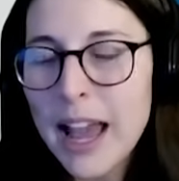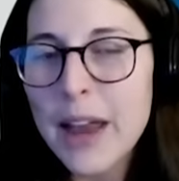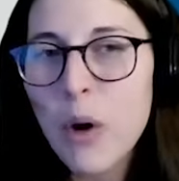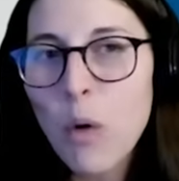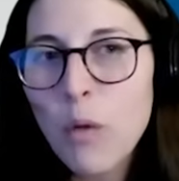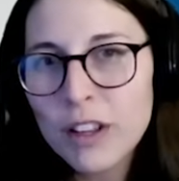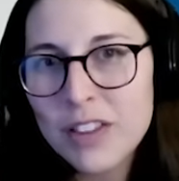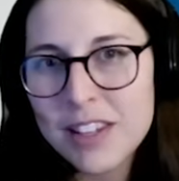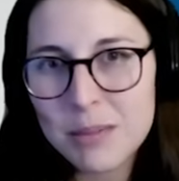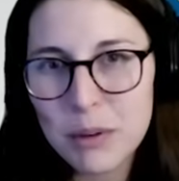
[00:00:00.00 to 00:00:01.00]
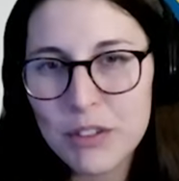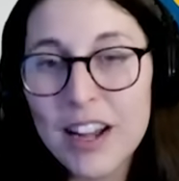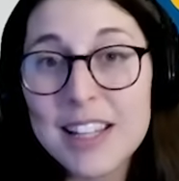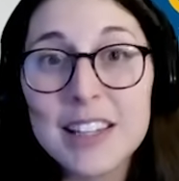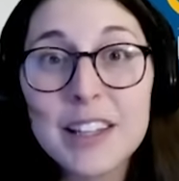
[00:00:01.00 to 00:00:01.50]
And hopefully, this
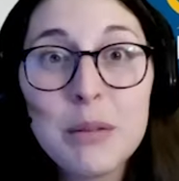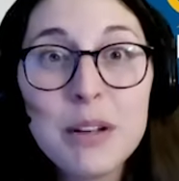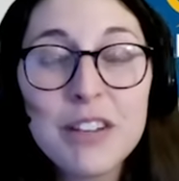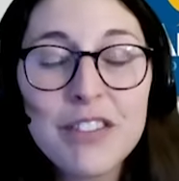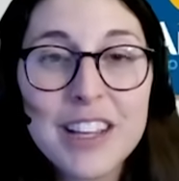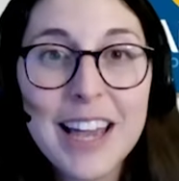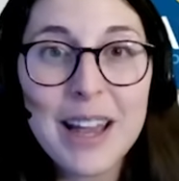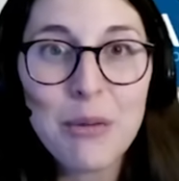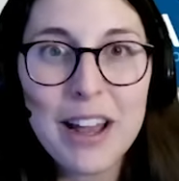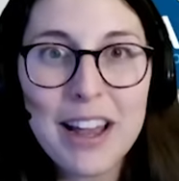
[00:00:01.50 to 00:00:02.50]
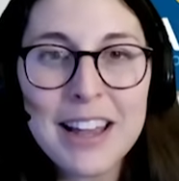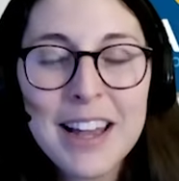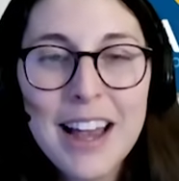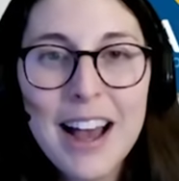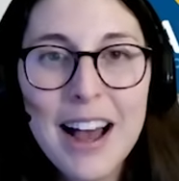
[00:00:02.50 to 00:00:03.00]
provides a little bit of a gateway
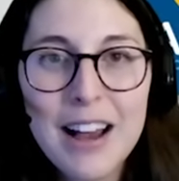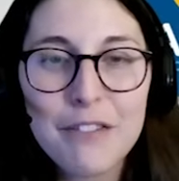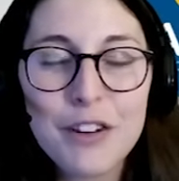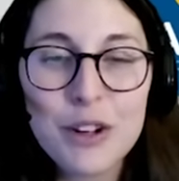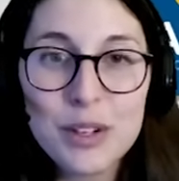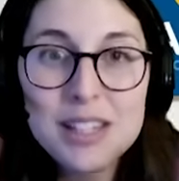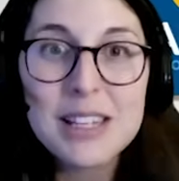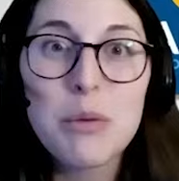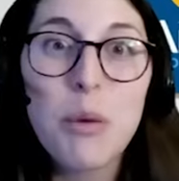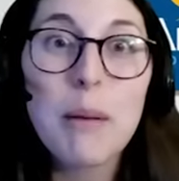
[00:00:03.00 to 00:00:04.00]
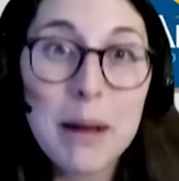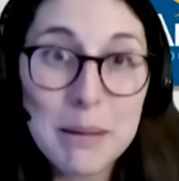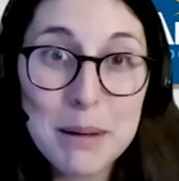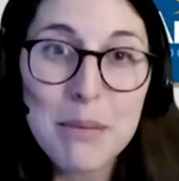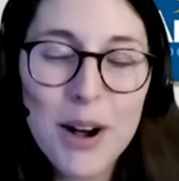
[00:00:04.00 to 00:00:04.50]
for you to see what
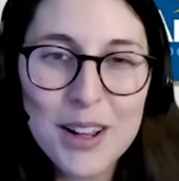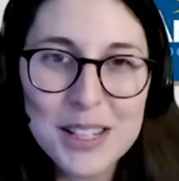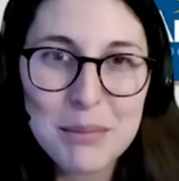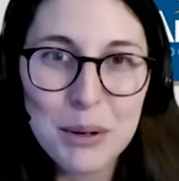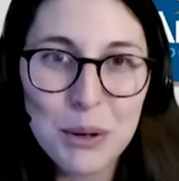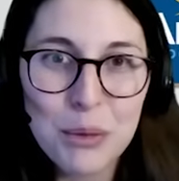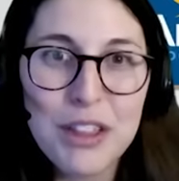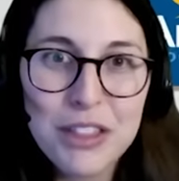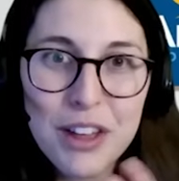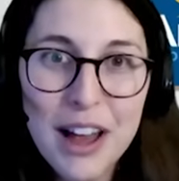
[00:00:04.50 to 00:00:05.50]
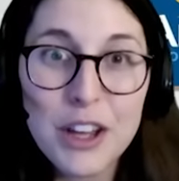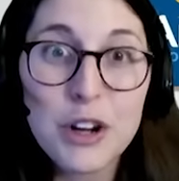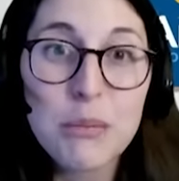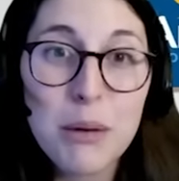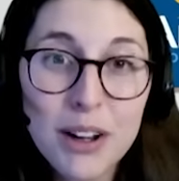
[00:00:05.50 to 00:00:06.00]
might be possible with
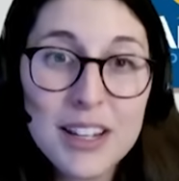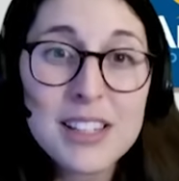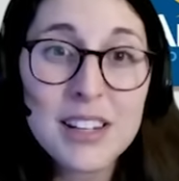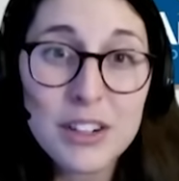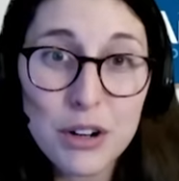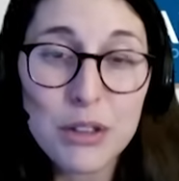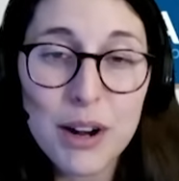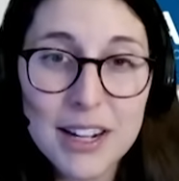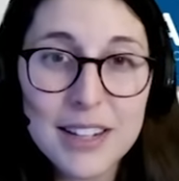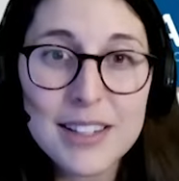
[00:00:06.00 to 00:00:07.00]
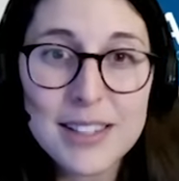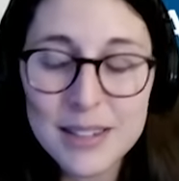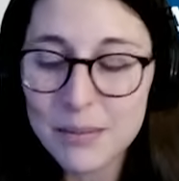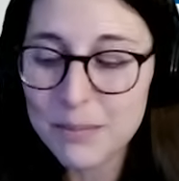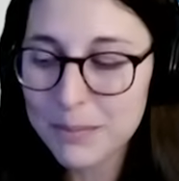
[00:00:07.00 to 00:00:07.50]
your bodies and arthritis.